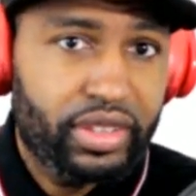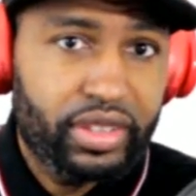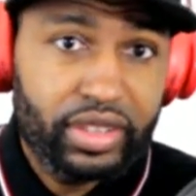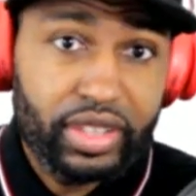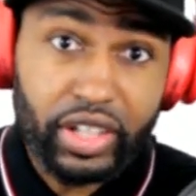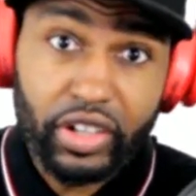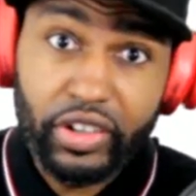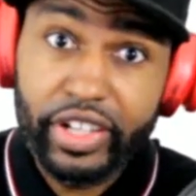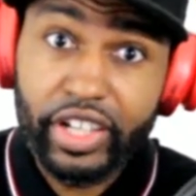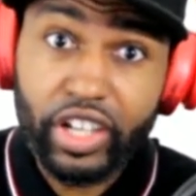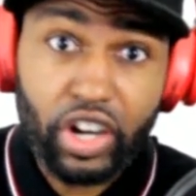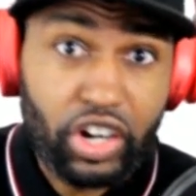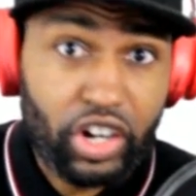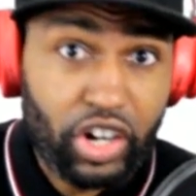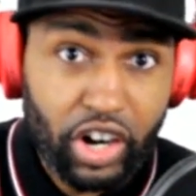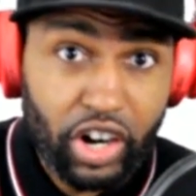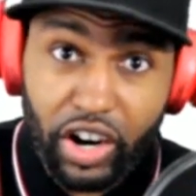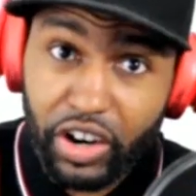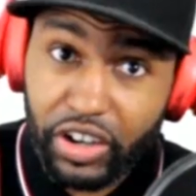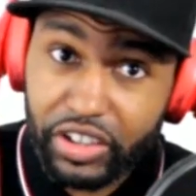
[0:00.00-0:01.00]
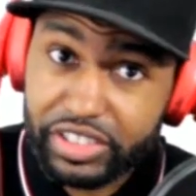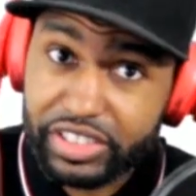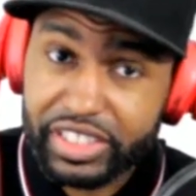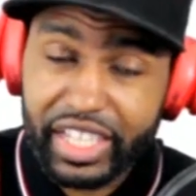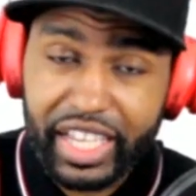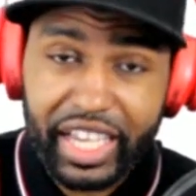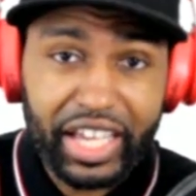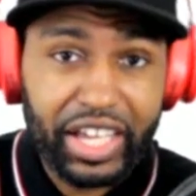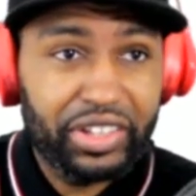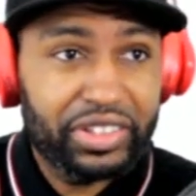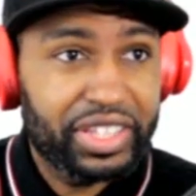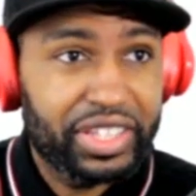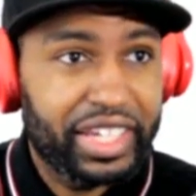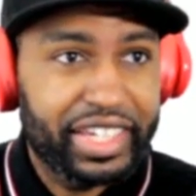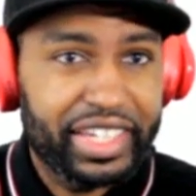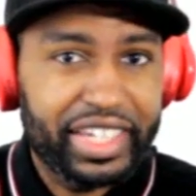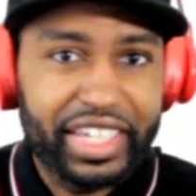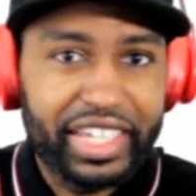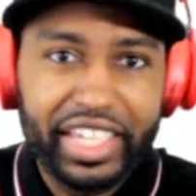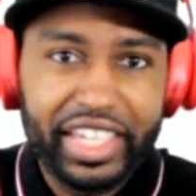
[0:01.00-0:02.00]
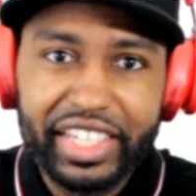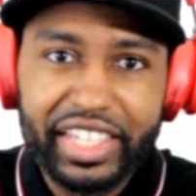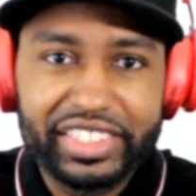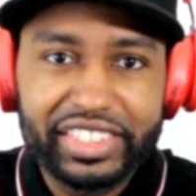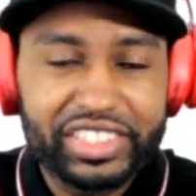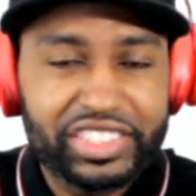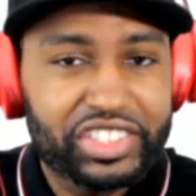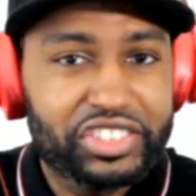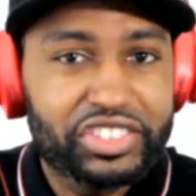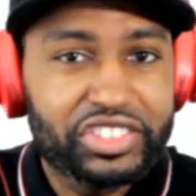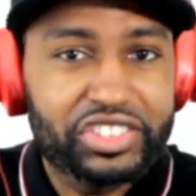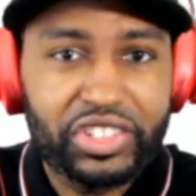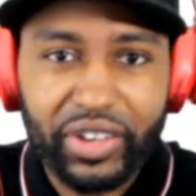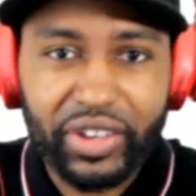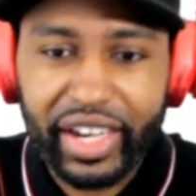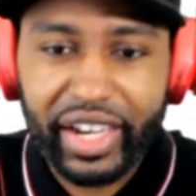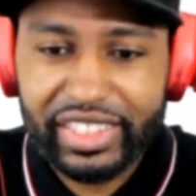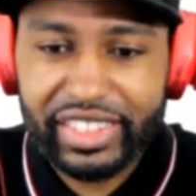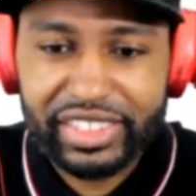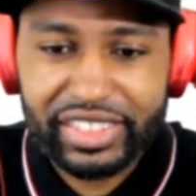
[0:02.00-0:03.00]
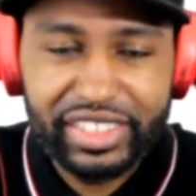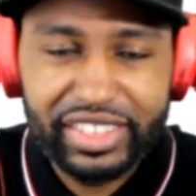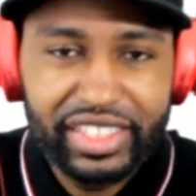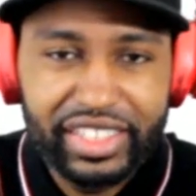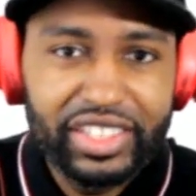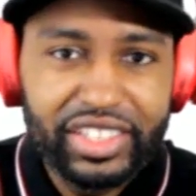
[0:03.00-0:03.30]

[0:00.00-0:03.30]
They're in our cars now. Like it's just crazy.